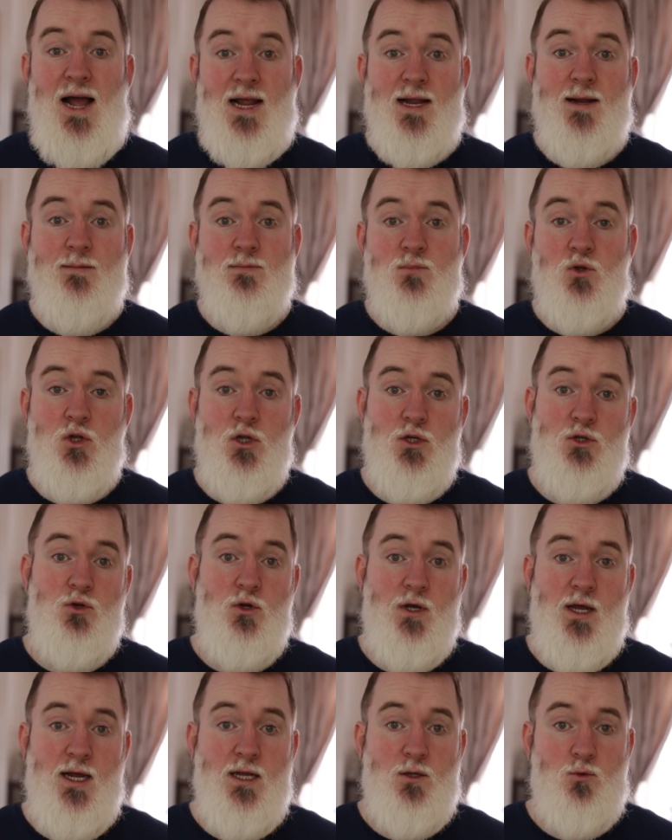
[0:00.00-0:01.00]
I came to the
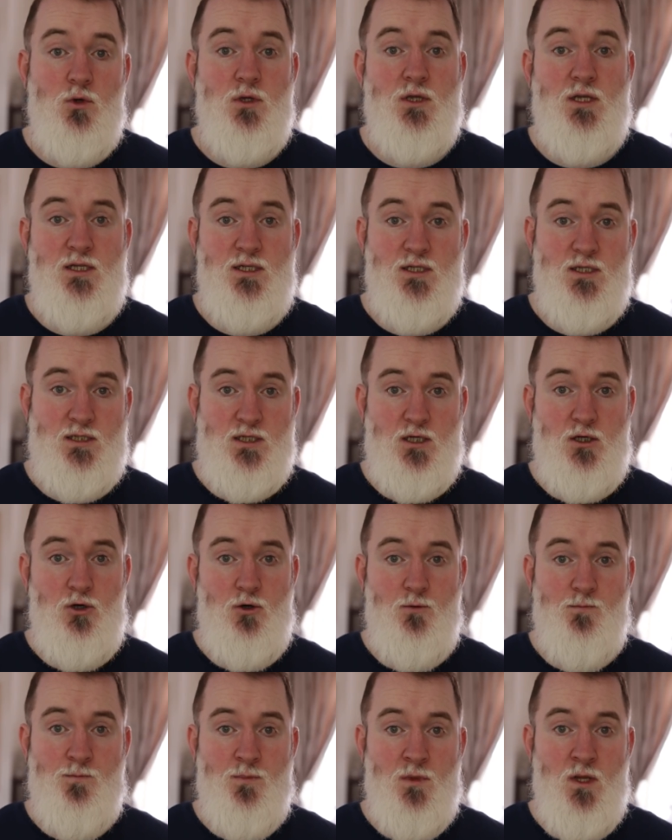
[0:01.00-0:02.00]
UK 20 years
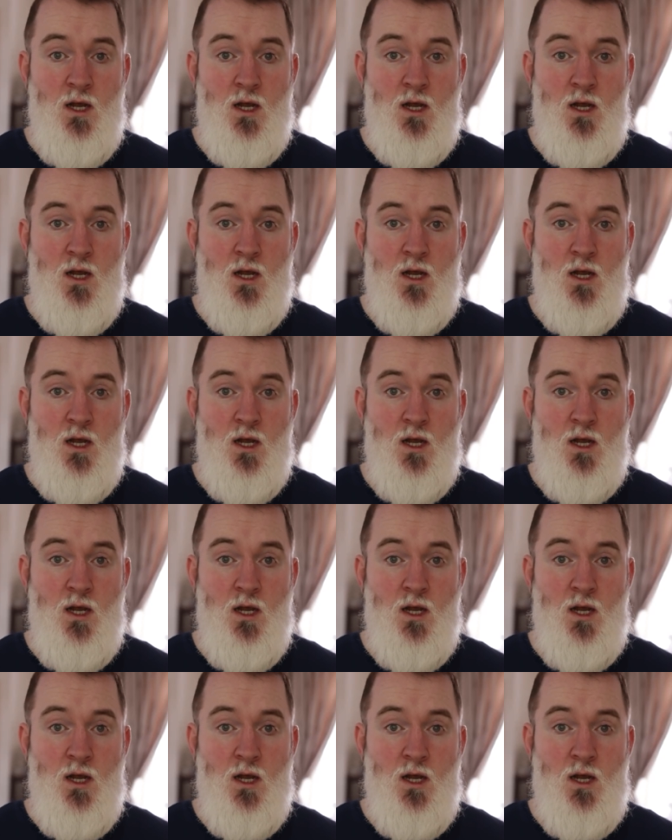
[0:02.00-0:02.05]
ago,